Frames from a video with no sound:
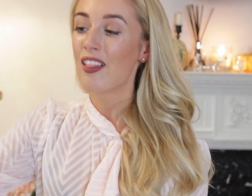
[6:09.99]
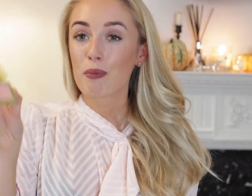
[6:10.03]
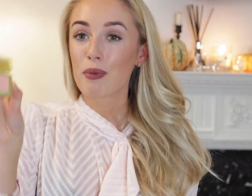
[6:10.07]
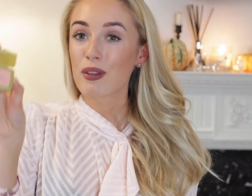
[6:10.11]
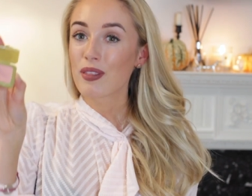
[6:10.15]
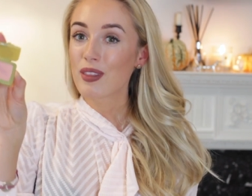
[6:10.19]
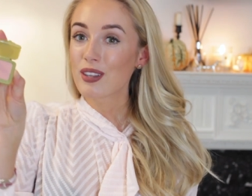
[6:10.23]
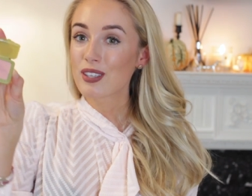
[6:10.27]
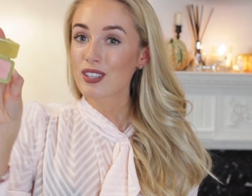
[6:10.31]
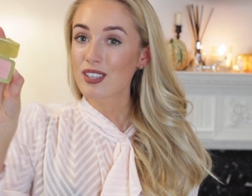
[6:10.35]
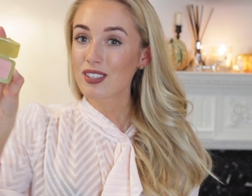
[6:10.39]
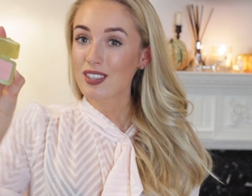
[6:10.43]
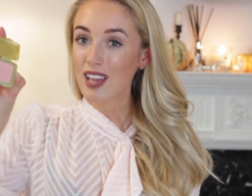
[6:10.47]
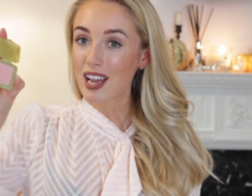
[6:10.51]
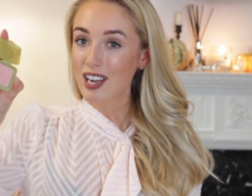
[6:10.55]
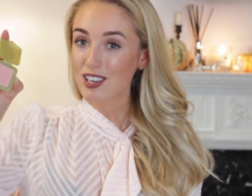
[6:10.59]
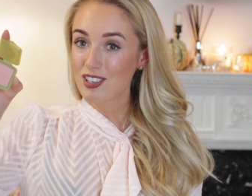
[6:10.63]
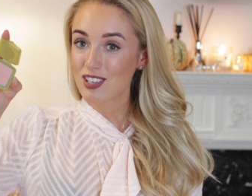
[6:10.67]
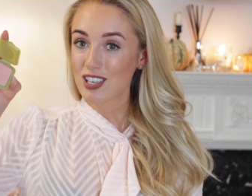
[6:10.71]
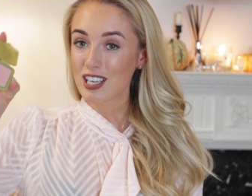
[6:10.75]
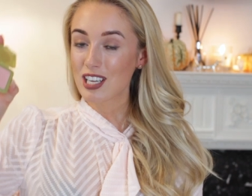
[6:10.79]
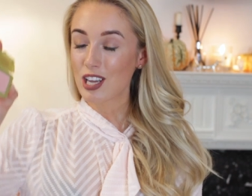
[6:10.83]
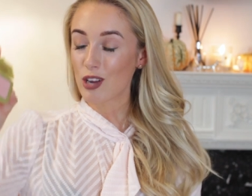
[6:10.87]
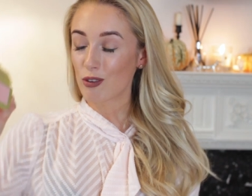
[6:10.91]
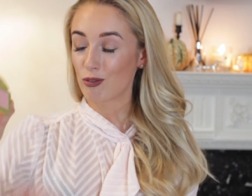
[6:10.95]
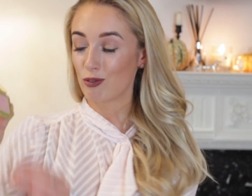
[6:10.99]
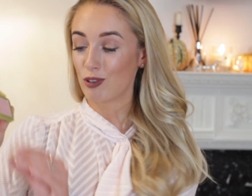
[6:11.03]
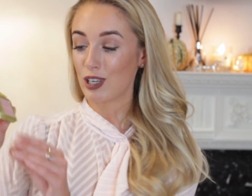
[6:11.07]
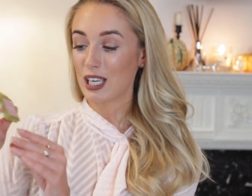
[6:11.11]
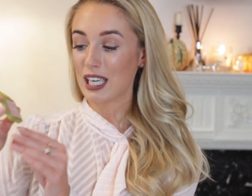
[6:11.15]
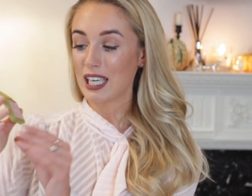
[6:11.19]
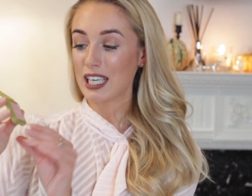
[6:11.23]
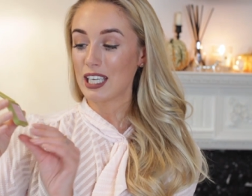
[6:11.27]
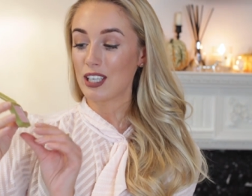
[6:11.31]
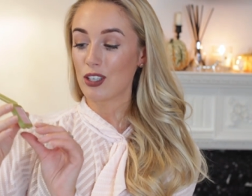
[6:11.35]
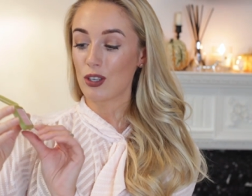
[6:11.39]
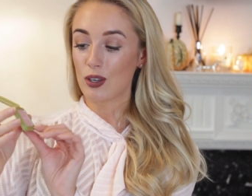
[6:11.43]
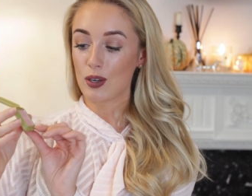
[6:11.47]
But this is actually a
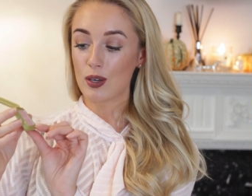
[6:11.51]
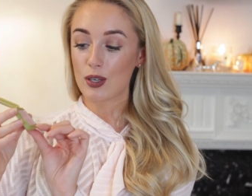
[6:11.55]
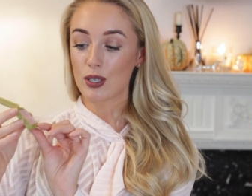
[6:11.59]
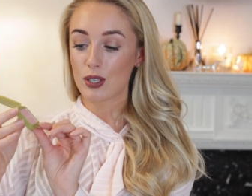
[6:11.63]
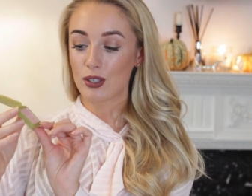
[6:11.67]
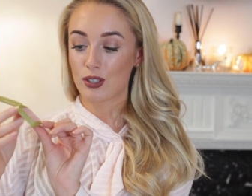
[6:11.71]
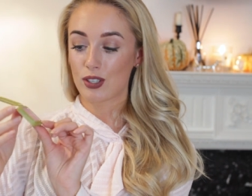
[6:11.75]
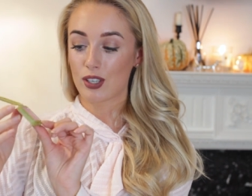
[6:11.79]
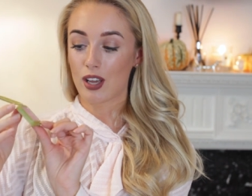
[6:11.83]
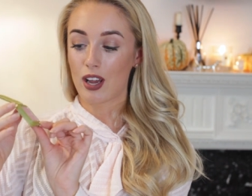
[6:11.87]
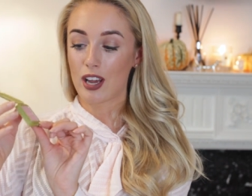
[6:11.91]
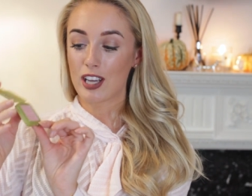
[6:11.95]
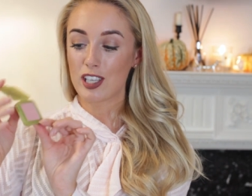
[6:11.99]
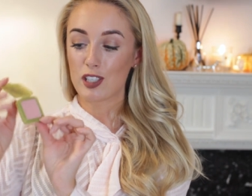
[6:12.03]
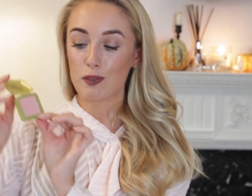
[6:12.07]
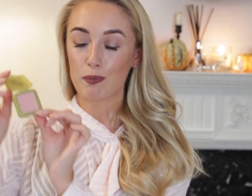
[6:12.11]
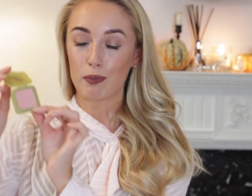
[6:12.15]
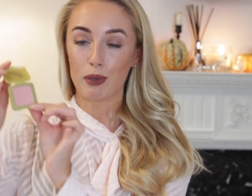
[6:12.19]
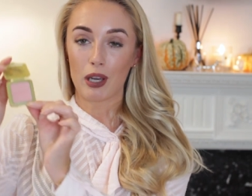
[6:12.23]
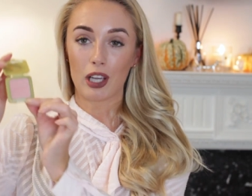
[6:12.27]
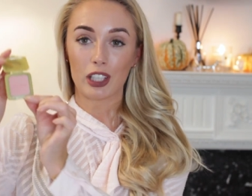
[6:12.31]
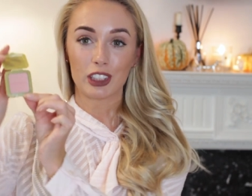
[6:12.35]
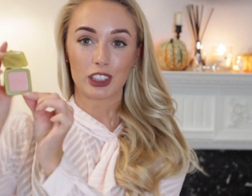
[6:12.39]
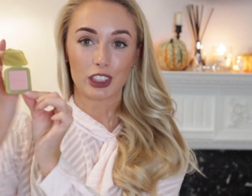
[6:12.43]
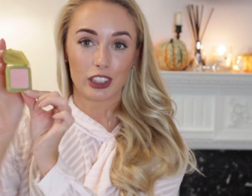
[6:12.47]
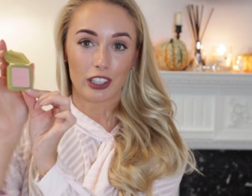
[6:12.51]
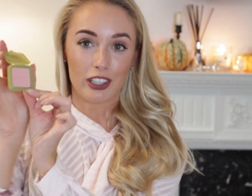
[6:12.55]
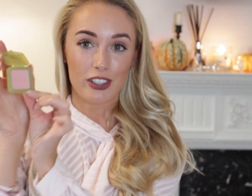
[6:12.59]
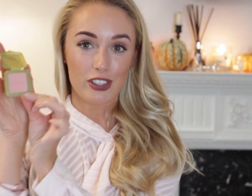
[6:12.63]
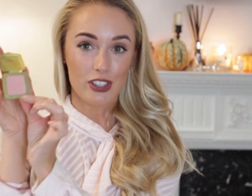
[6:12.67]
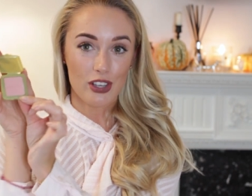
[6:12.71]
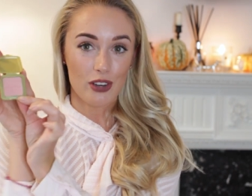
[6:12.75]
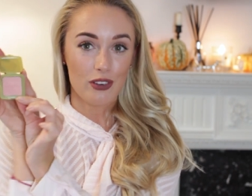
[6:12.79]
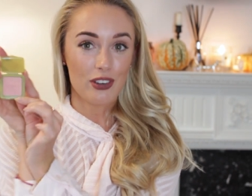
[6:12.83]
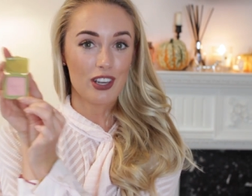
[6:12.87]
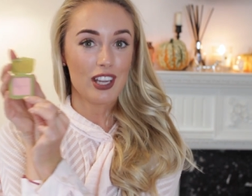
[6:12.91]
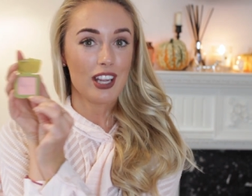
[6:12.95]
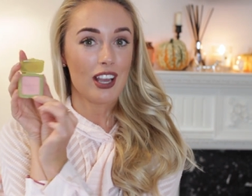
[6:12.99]
really good size blusher.
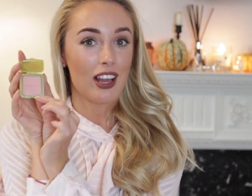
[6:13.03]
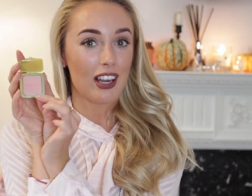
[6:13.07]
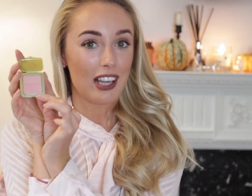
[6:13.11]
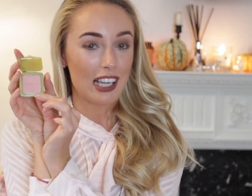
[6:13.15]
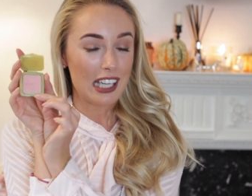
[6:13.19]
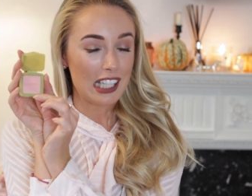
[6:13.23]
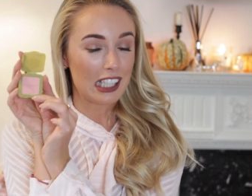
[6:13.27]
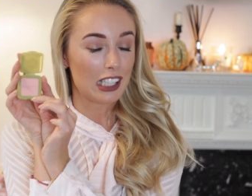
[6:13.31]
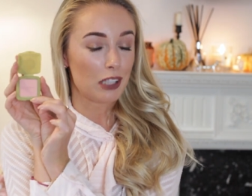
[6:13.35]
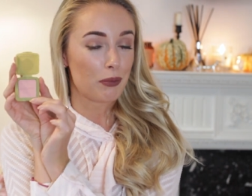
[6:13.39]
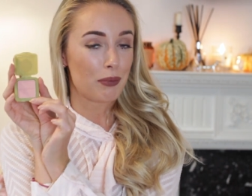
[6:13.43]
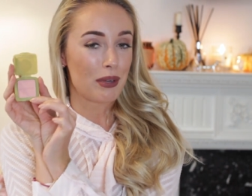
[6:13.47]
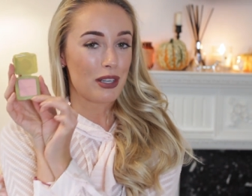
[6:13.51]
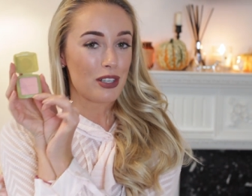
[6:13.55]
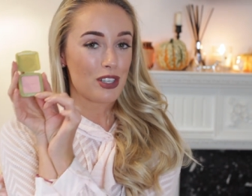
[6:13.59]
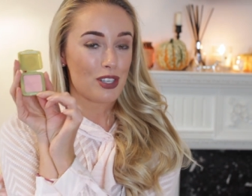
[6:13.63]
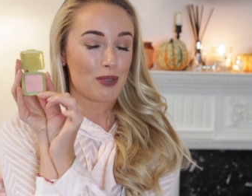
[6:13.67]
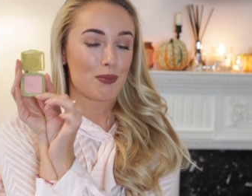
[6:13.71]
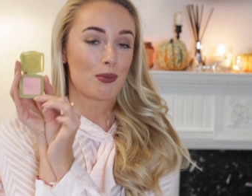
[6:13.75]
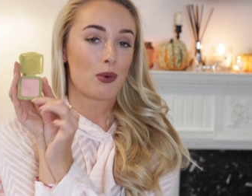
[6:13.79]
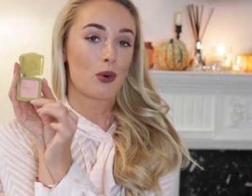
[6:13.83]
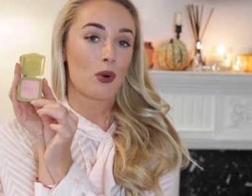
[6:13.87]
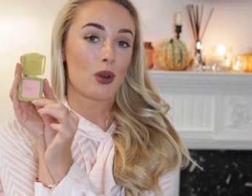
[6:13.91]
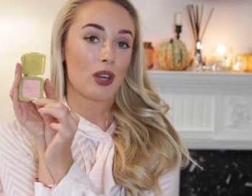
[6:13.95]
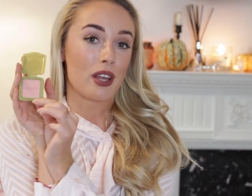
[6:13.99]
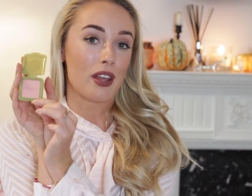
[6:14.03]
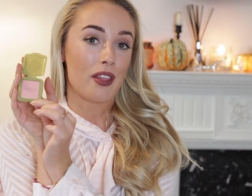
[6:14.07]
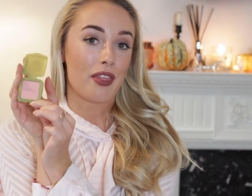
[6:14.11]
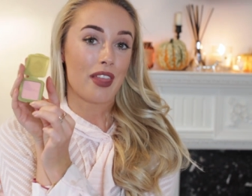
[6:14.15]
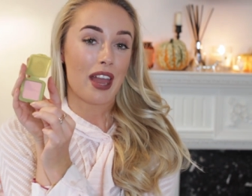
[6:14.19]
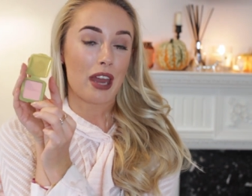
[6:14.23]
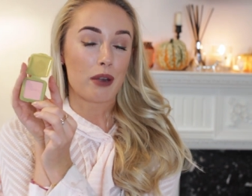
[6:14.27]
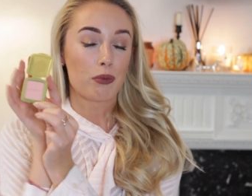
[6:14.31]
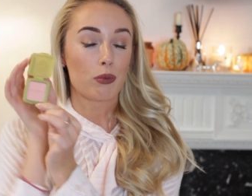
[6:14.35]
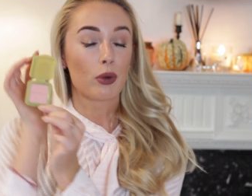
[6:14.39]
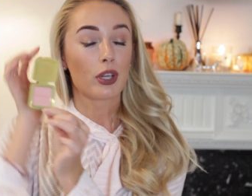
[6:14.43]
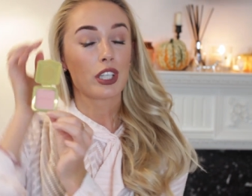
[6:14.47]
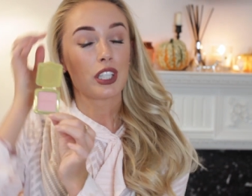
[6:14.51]
It's only a little bit smaller
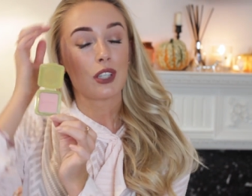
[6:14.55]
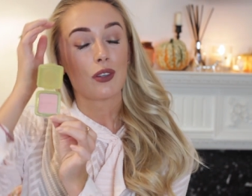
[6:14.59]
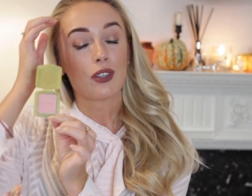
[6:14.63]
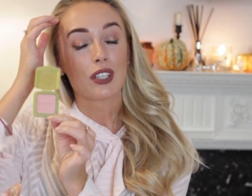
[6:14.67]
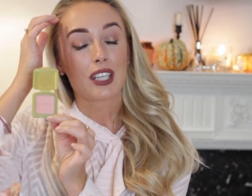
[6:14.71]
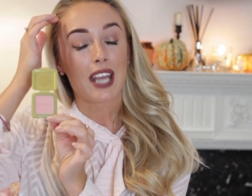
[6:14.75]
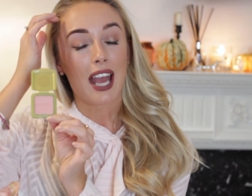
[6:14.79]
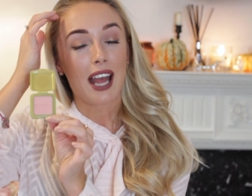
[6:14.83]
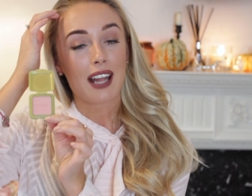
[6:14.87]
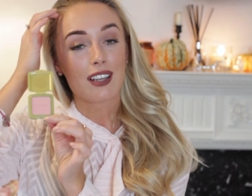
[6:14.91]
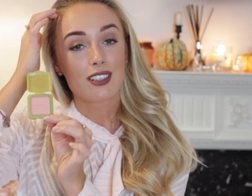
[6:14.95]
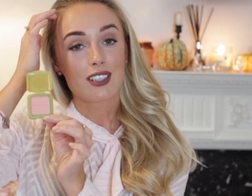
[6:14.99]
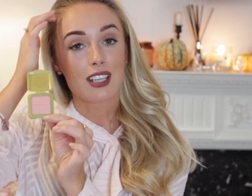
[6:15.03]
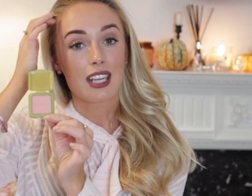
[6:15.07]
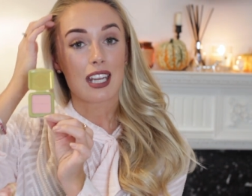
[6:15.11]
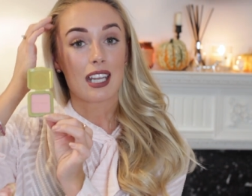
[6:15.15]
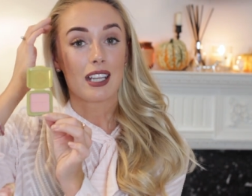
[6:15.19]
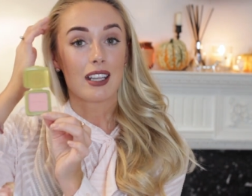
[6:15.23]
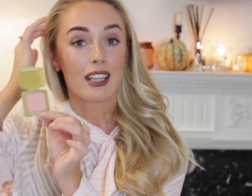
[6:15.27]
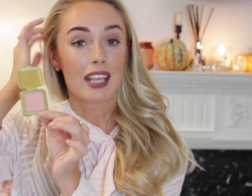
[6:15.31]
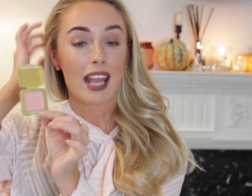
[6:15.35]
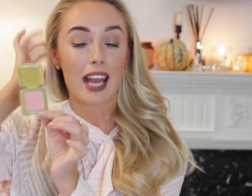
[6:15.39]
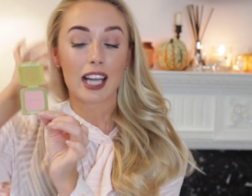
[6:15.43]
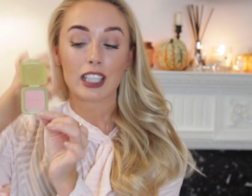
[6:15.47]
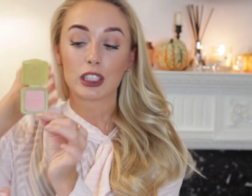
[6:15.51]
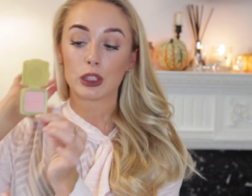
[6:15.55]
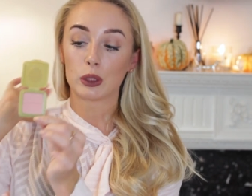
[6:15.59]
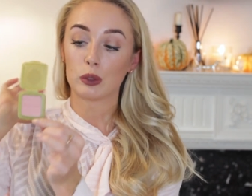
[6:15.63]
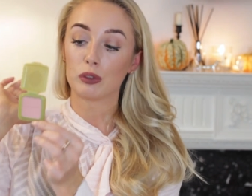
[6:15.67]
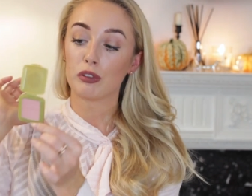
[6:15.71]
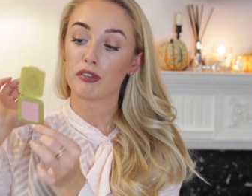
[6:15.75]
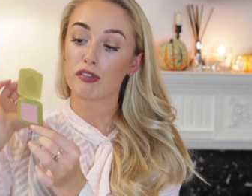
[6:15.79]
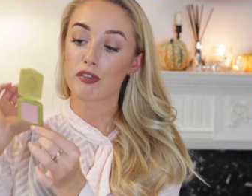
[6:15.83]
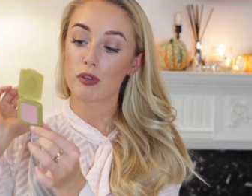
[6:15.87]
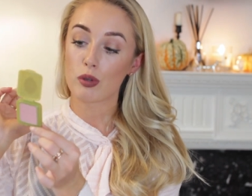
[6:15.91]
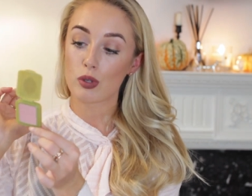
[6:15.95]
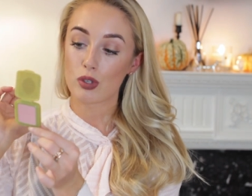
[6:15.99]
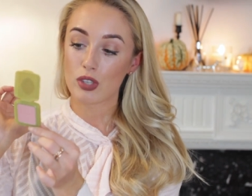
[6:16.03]
than what you would get in the
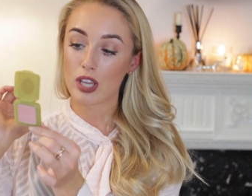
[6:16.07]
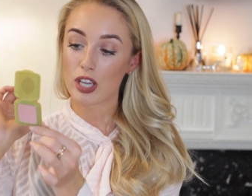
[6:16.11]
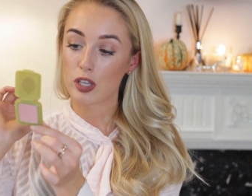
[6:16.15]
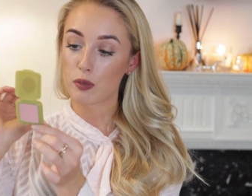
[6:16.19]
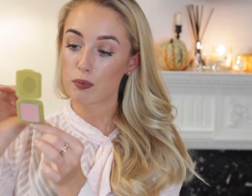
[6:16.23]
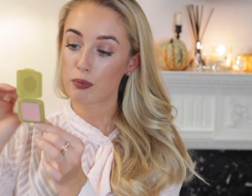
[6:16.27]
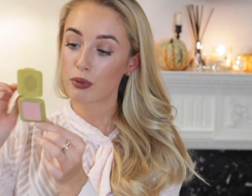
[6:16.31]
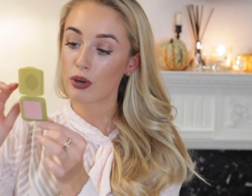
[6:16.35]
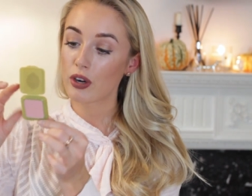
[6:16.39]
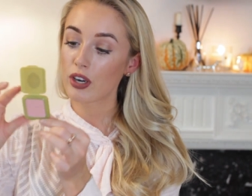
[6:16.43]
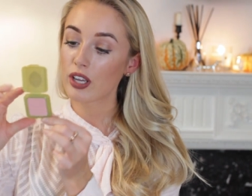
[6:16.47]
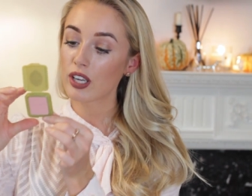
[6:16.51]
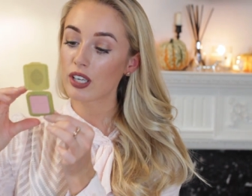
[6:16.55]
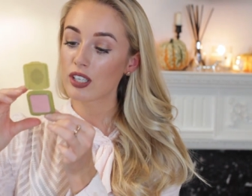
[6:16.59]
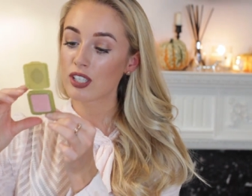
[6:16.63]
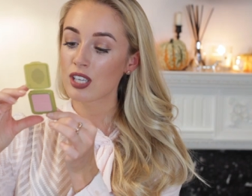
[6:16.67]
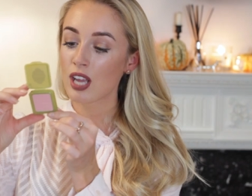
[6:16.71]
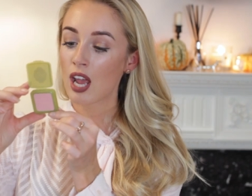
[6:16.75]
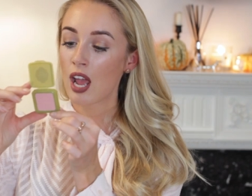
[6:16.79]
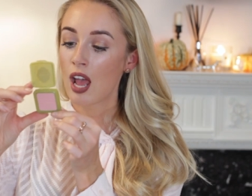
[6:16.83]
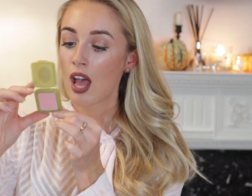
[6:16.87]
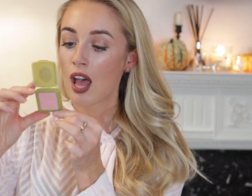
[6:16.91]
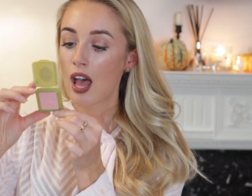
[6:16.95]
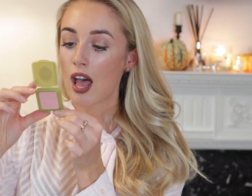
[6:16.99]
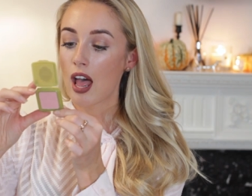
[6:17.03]
actual full-size product.